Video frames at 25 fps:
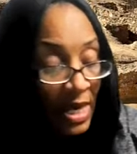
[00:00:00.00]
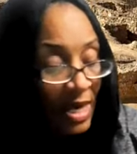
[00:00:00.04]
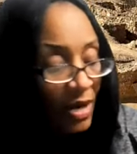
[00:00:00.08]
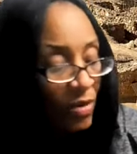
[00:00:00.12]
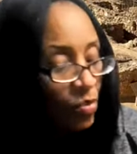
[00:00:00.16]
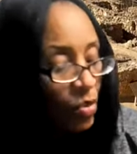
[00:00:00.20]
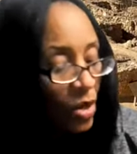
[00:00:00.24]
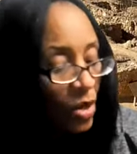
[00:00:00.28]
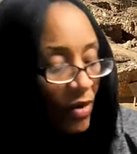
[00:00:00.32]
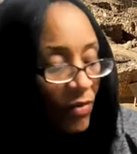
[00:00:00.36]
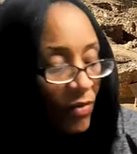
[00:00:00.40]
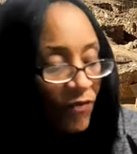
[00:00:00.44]

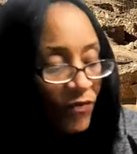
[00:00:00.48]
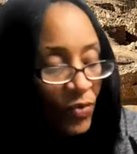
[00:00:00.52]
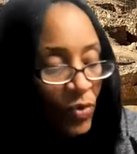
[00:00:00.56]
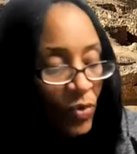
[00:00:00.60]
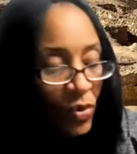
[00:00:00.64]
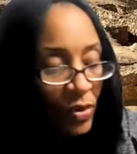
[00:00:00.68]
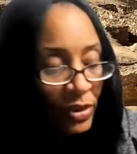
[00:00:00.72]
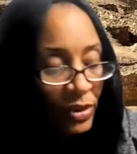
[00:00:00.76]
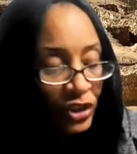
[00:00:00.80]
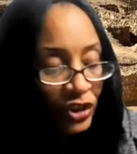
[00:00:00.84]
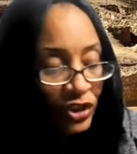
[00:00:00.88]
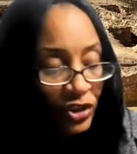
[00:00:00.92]
And
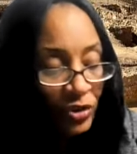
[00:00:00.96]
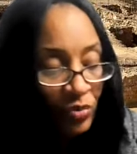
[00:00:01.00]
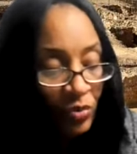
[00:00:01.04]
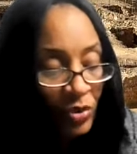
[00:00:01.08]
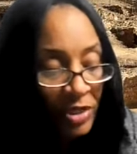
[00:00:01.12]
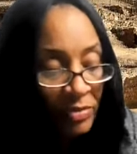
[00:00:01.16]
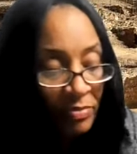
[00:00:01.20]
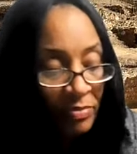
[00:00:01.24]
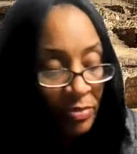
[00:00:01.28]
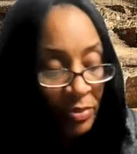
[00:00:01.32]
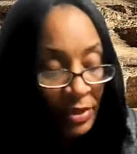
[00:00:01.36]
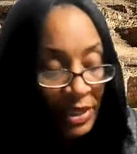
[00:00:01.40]
wherefore should
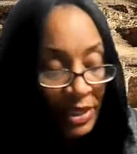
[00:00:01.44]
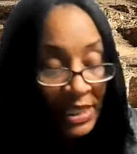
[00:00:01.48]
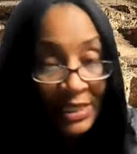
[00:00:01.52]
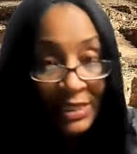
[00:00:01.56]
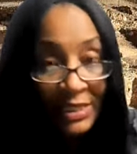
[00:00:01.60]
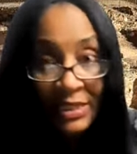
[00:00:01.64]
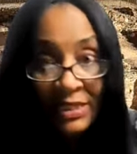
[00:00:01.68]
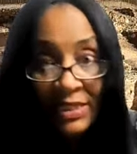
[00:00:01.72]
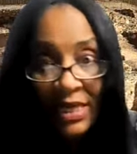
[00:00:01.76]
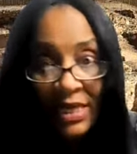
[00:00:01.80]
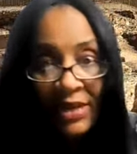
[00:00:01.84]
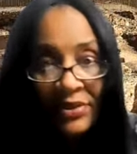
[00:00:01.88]
we
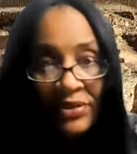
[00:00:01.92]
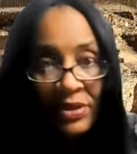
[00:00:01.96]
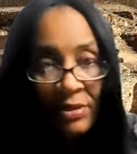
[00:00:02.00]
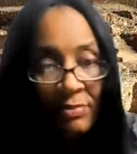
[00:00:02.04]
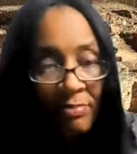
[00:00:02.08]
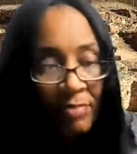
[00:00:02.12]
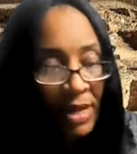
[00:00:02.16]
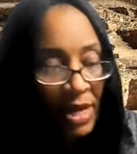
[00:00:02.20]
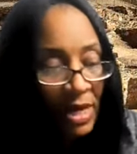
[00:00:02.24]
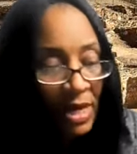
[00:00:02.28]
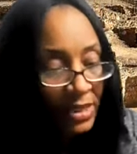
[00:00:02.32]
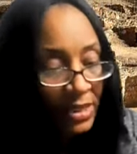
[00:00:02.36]
bring death
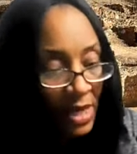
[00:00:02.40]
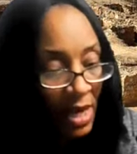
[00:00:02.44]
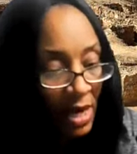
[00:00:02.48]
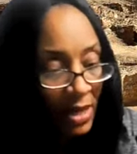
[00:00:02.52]
upon